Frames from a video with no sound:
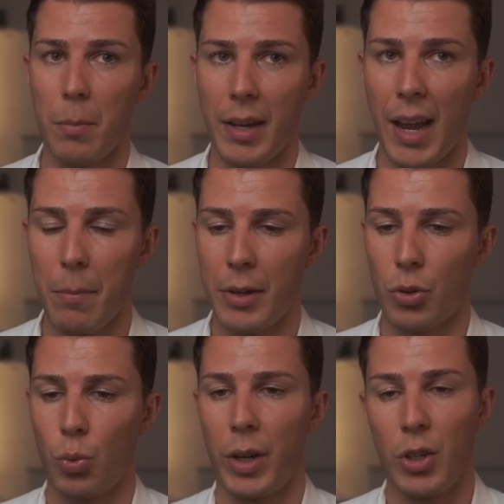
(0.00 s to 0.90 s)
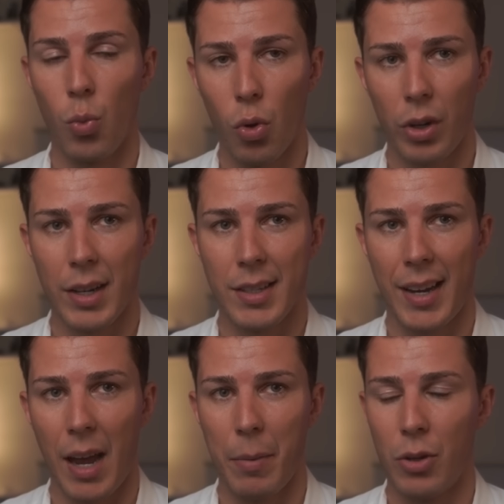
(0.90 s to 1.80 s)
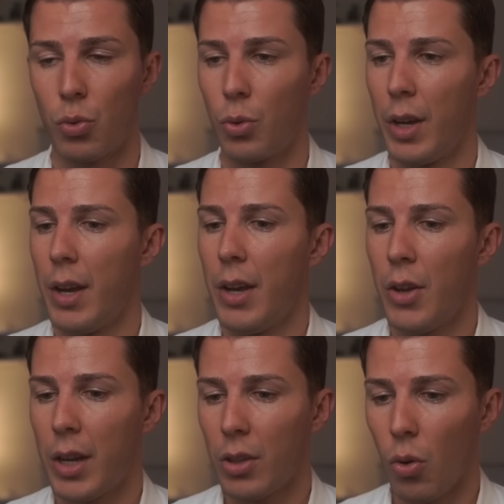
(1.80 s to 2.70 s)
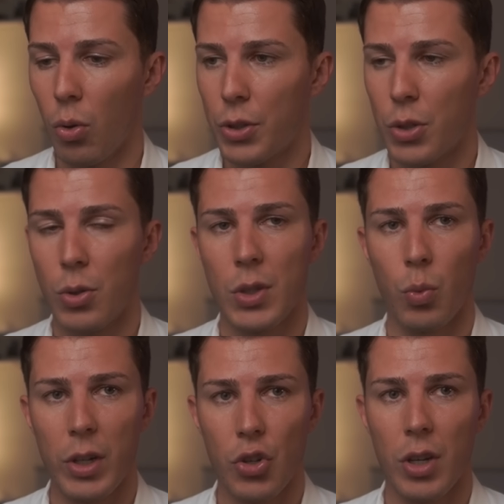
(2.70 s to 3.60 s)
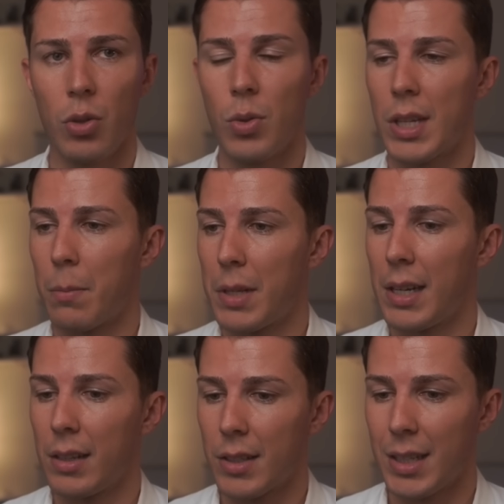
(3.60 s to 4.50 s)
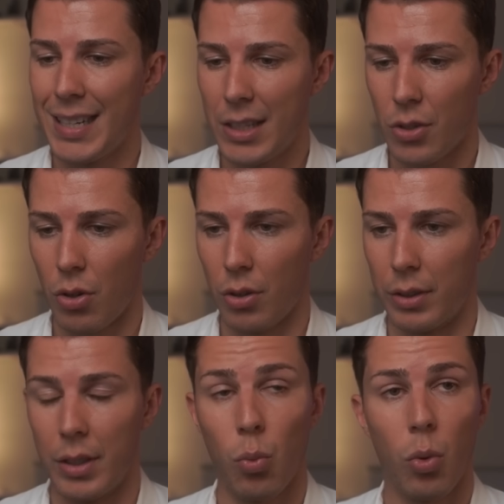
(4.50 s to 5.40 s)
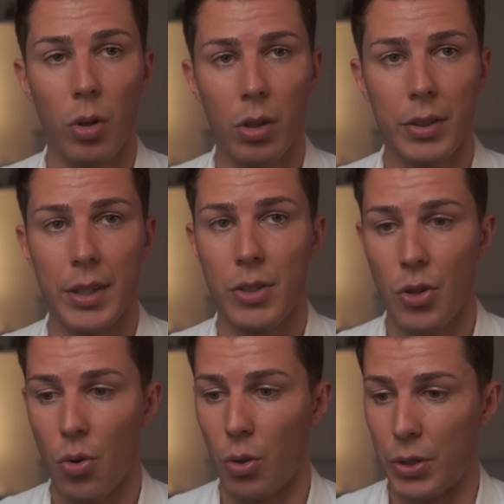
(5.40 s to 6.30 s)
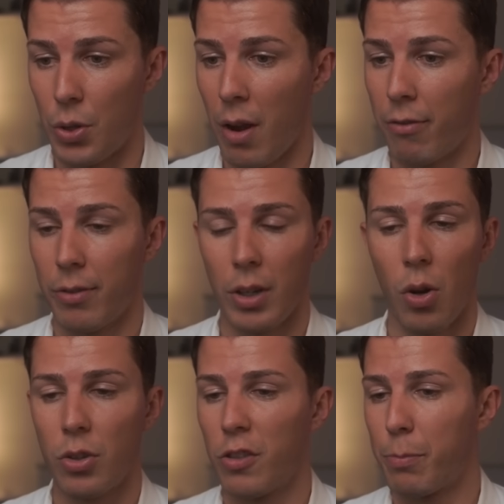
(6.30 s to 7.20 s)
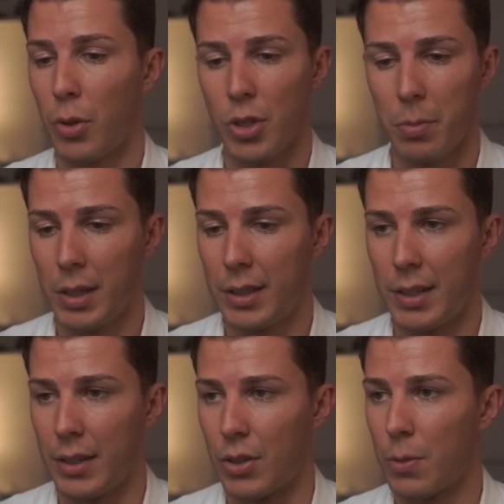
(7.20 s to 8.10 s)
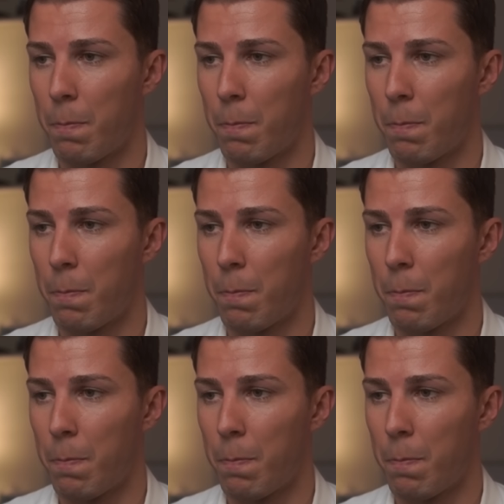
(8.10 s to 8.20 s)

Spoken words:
a cabin crew and you work as a cabin crew, you can also switch into something else later on. The world is yours. You have a lot of possibilities.